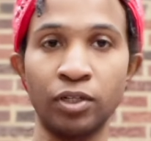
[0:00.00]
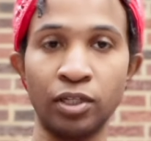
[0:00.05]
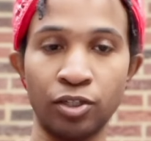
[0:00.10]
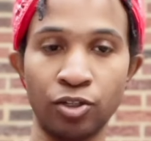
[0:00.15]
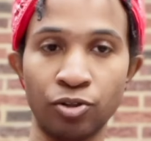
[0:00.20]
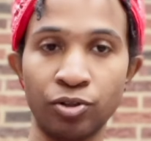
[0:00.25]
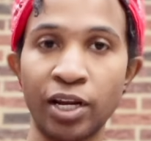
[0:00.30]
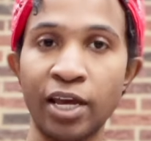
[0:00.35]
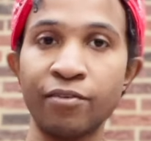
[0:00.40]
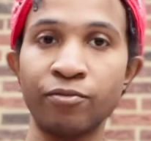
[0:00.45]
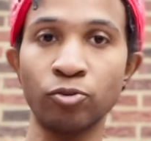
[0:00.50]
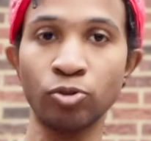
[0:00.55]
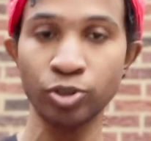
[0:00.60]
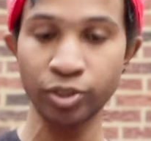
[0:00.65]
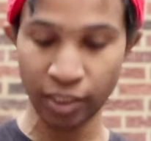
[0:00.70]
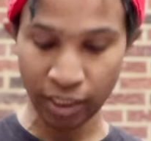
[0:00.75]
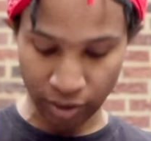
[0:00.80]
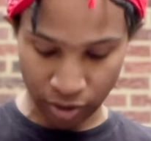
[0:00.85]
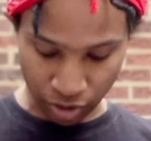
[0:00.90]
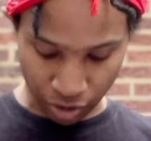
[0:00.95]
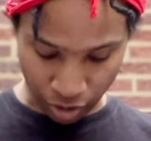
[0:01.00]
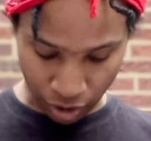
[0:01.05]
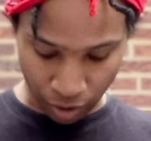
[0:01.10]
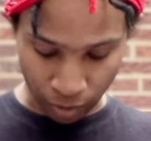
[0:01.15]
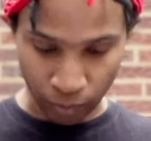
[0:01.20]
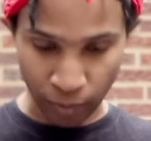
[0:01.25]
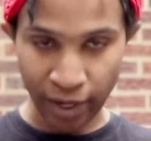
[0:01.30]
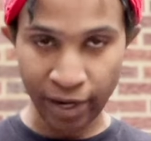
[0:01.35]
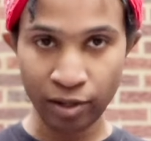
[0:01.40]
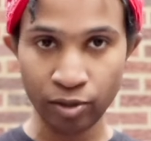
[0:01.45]
your navel center
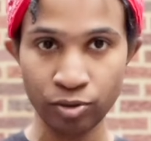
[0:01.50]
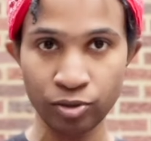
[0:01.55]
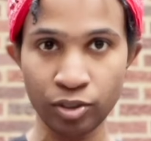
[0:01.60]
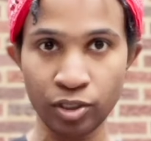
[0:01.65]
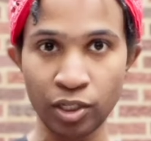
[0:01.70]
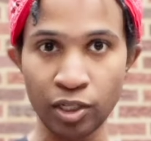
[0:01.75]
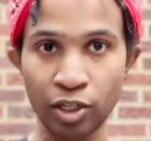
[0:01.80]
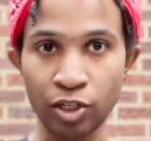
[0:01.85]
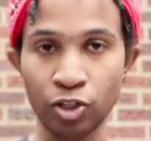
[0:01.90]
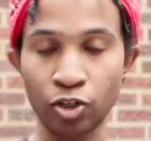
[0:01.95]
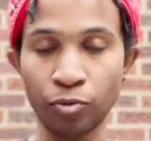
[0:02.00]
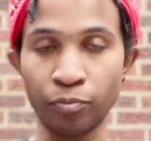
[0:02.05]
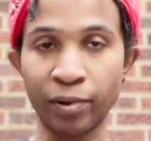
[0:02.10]
around your